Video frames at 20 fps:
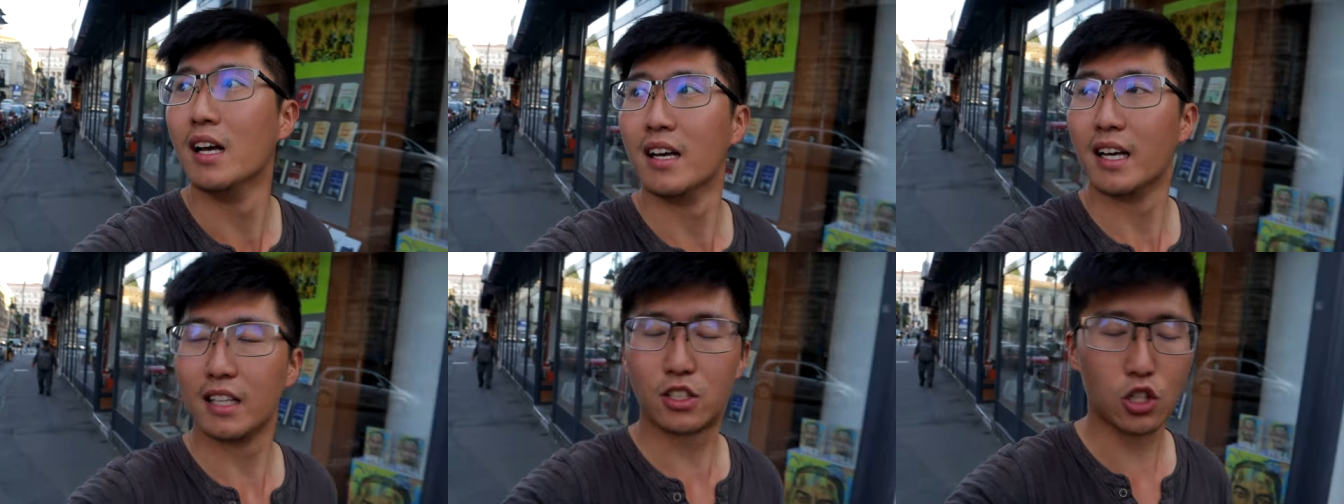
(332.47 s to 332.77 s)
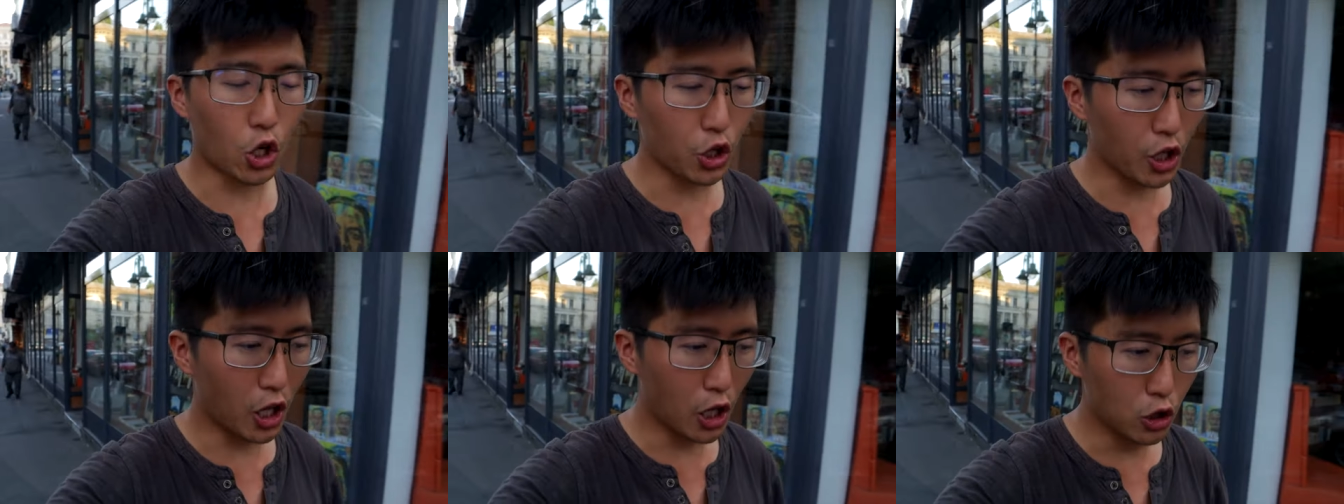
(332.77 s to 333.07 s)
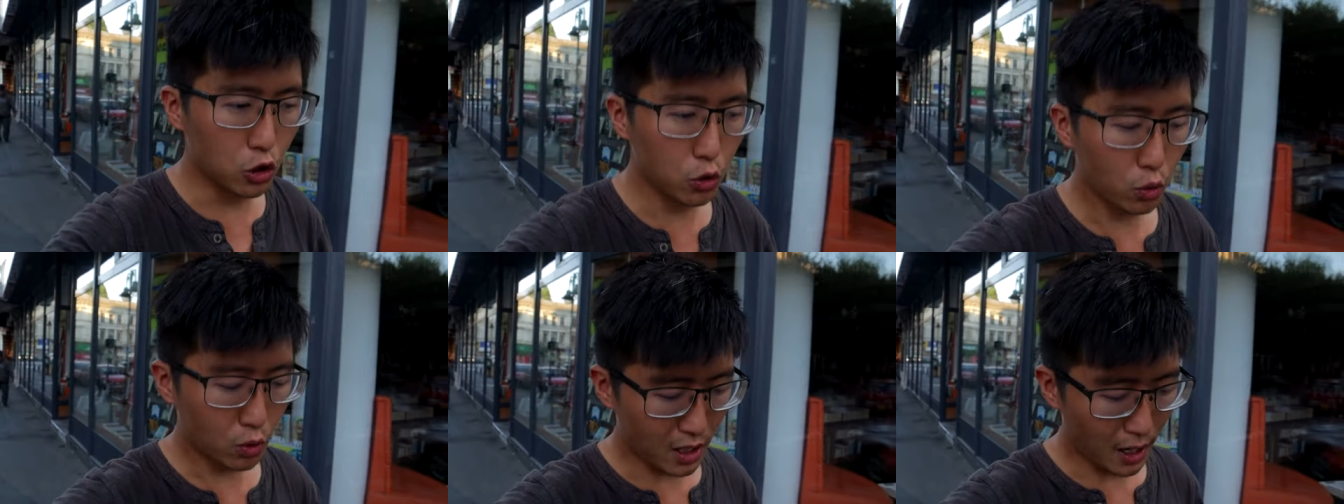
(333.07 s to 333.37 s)
It's called a
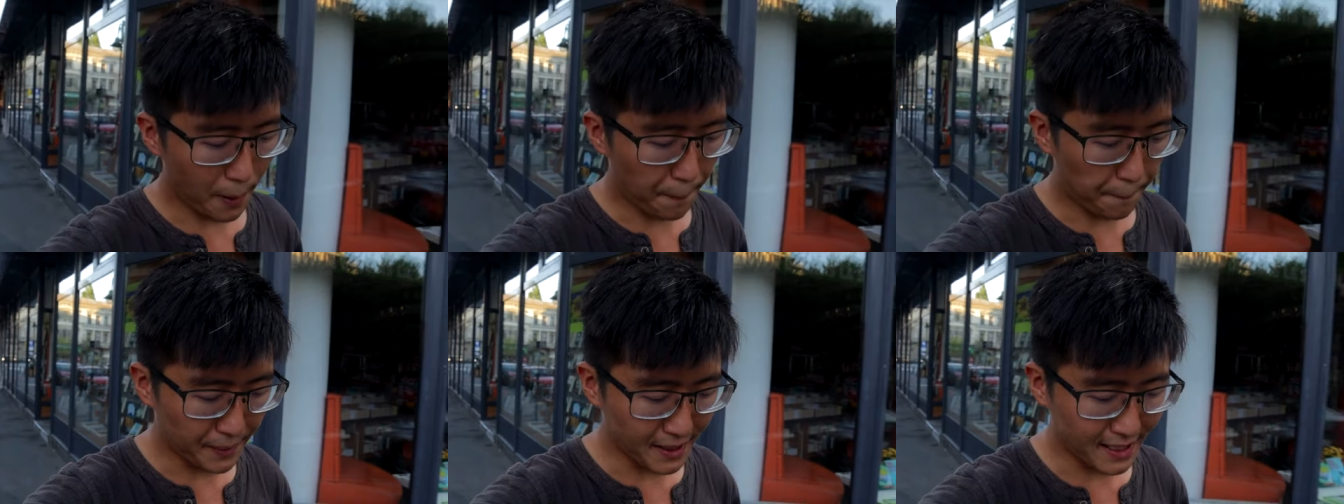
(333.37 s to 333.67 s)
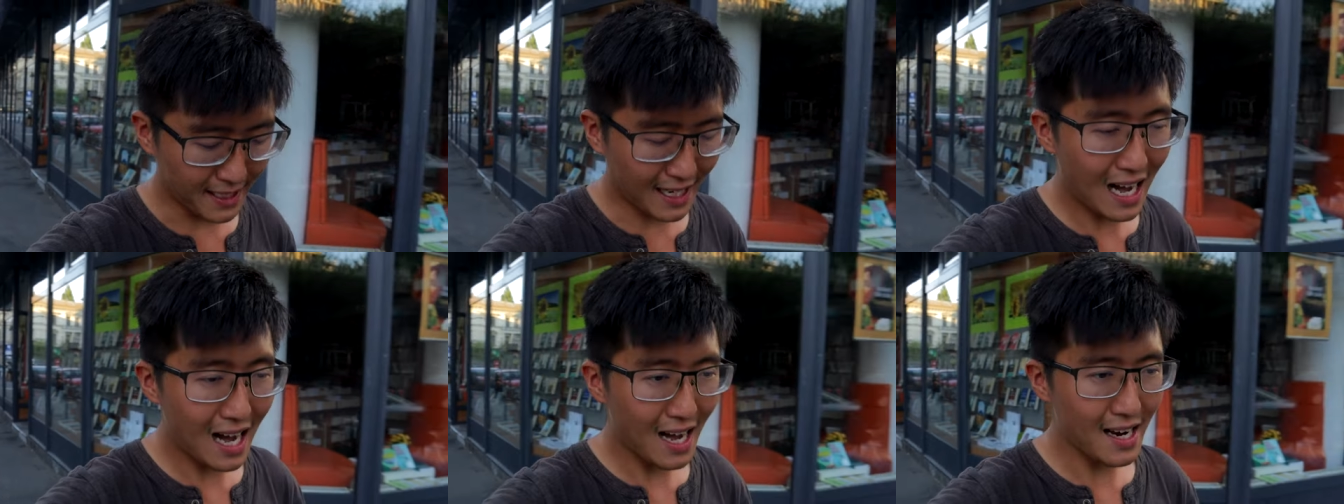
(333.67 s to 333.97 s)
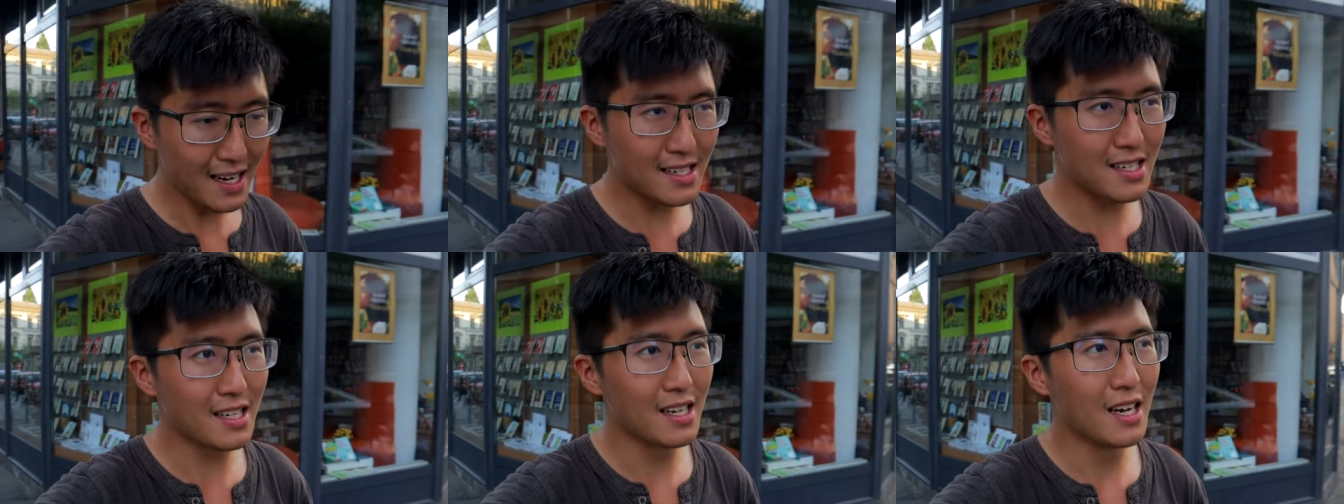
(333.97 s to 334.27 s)
Luca
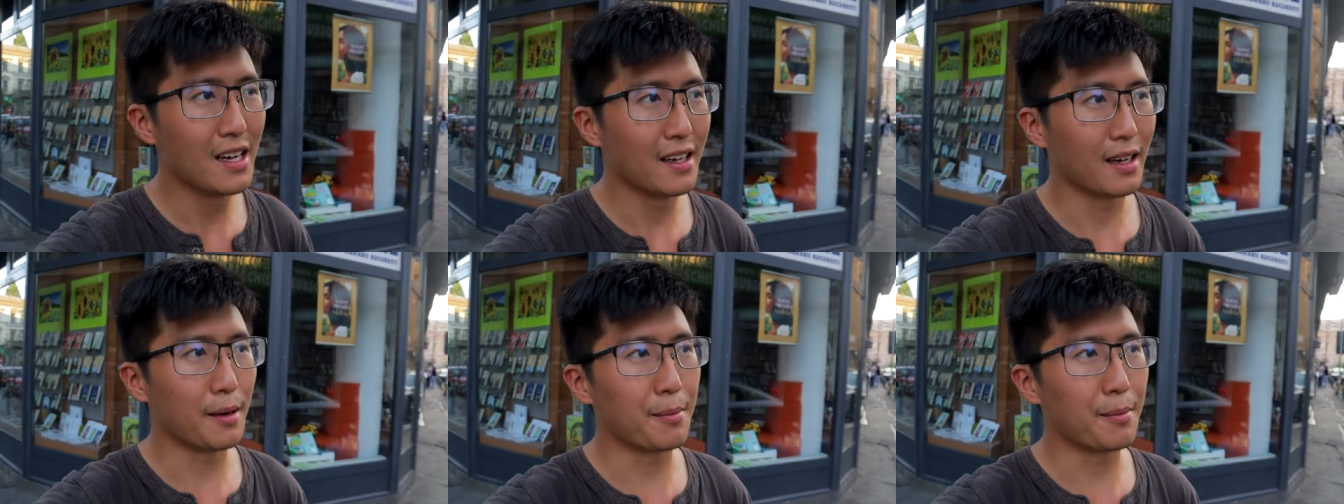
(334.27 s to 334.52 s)
Picante.